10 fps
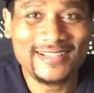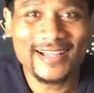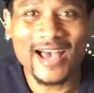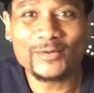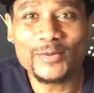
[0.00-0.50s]

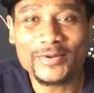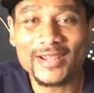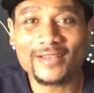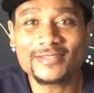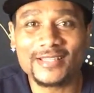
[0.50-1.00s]
How do we
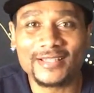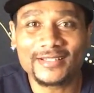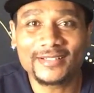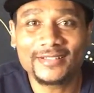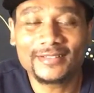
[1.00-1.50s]
pronounce it?
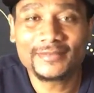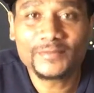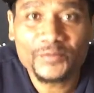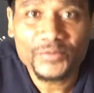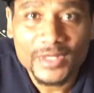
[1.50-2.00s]

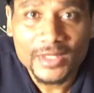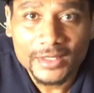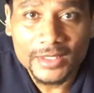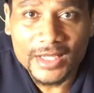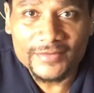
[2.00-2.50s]

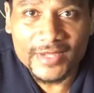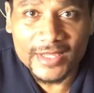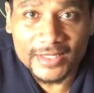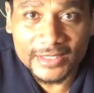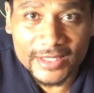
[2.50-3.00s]
Good
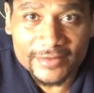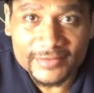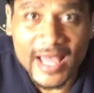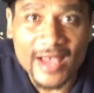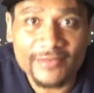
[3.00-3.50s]
evening, live,
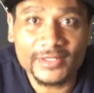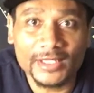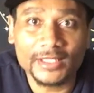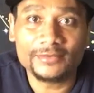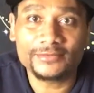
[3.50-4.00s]
laugh,
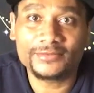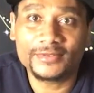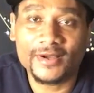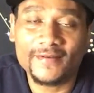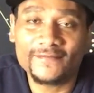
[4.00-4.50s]
love,
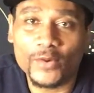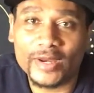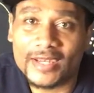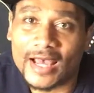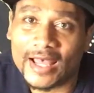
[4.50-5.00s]

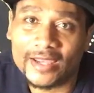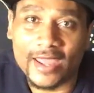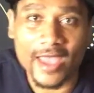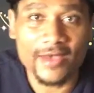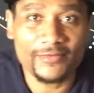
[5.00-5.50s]

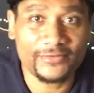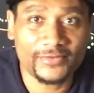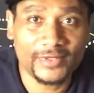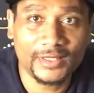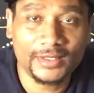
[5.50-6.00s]
49F.
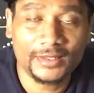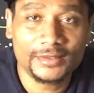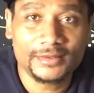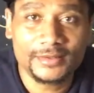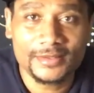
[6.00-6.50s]

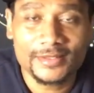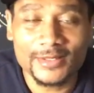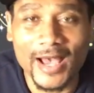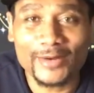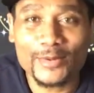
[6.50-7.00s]
So
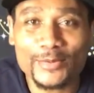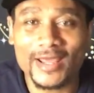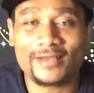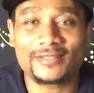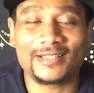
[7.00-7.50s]
how do we
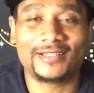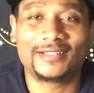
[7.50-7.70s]
pronounce it?